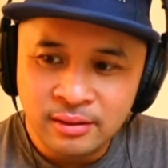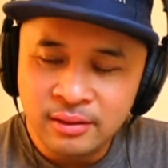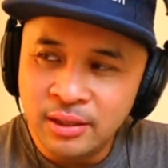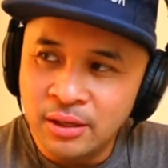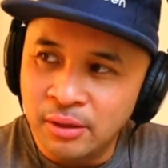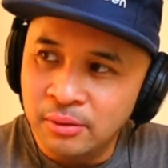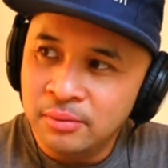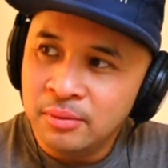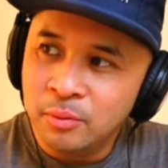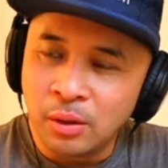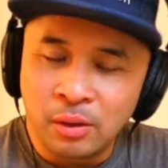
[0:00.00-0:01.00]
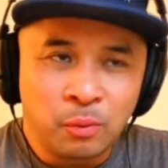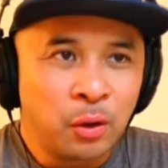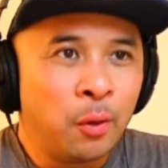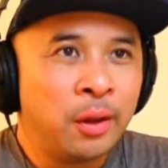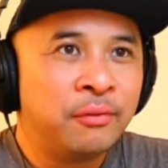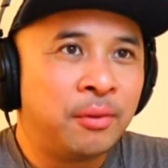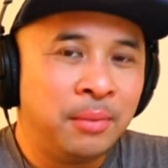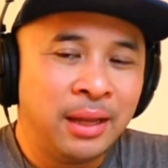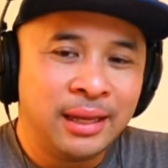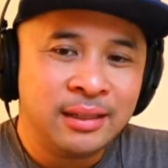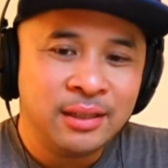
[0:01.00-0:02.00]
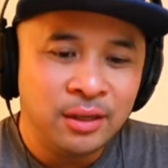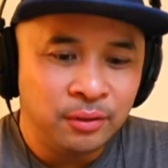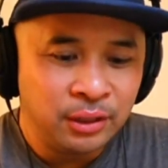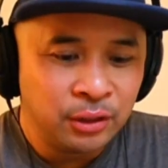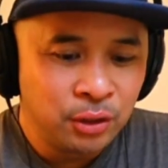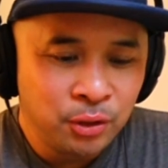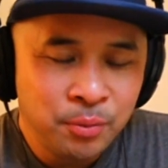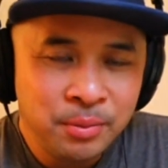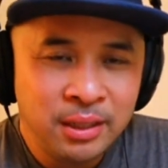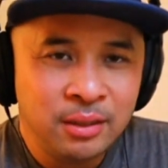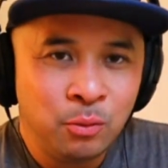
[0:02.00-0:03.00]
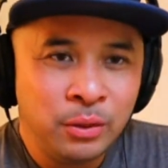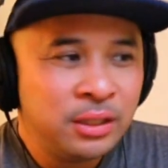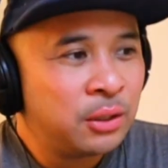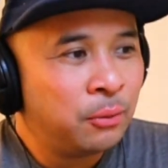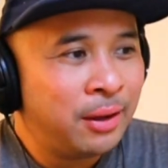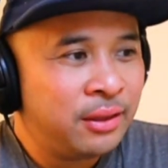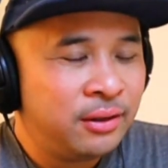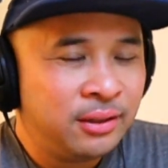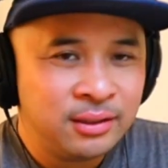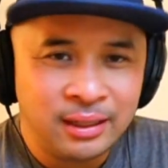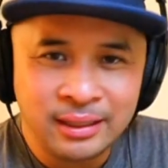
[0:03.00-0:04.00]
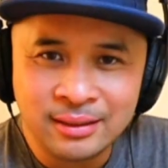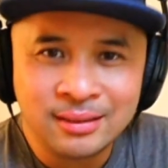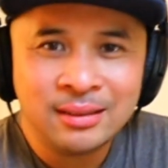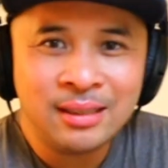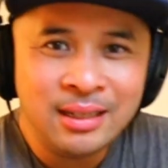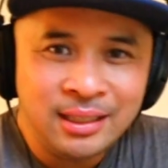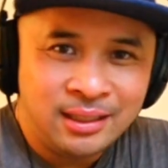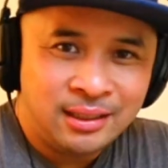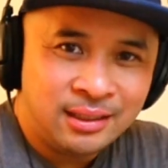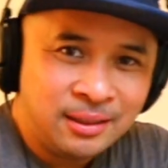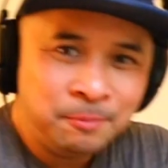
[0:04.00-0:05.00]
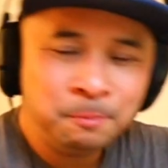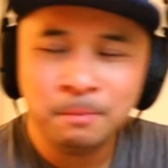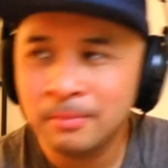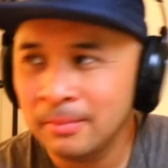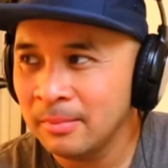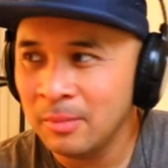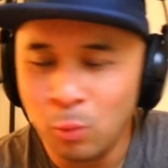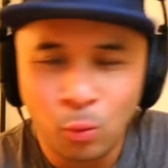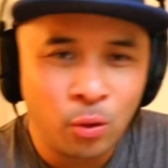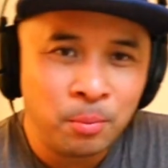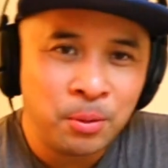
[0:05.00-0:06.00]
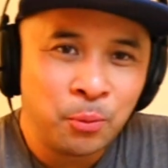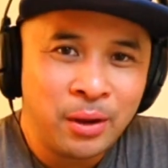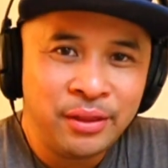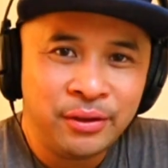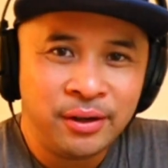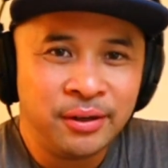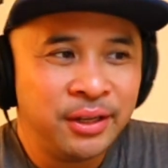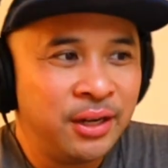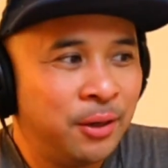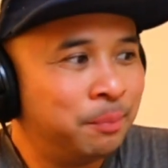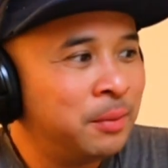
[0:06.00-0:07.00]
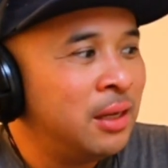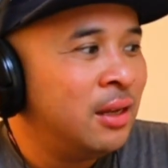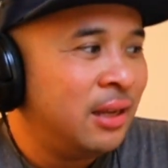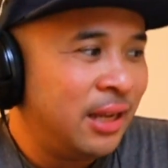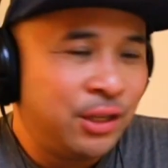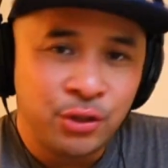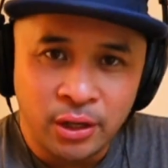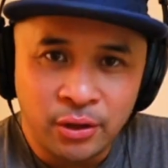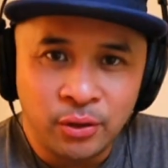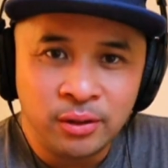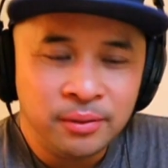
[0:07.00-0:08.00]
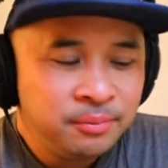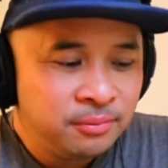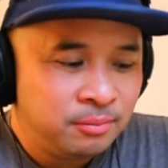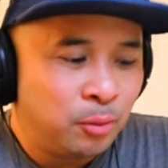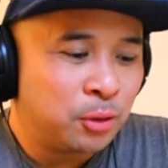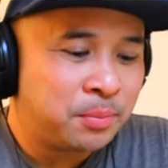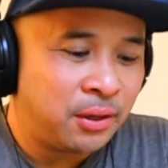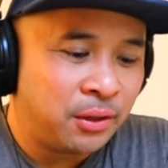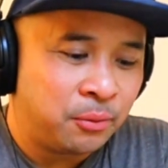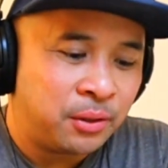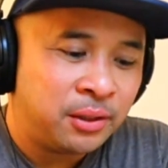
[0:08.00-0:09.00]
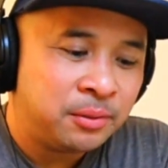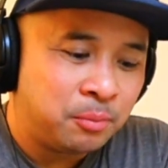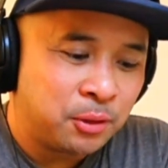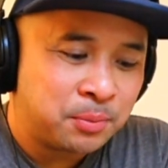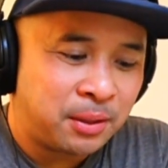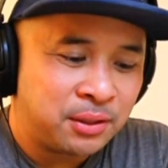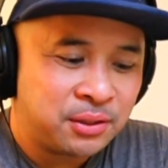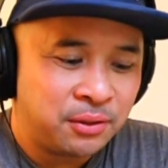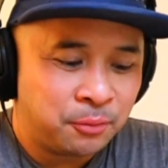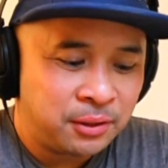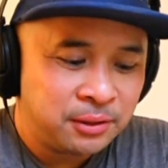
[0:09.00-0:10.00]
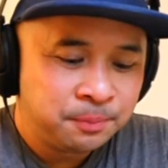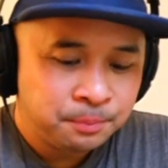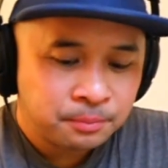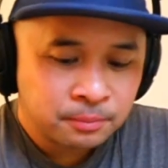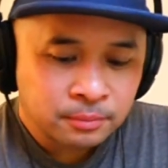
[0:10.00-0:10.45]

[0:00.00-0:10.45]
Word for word: you know, we're going from like, you know, the gloomy winter weather into like the sunny, warmer weather, you know, in general, most parts of the world.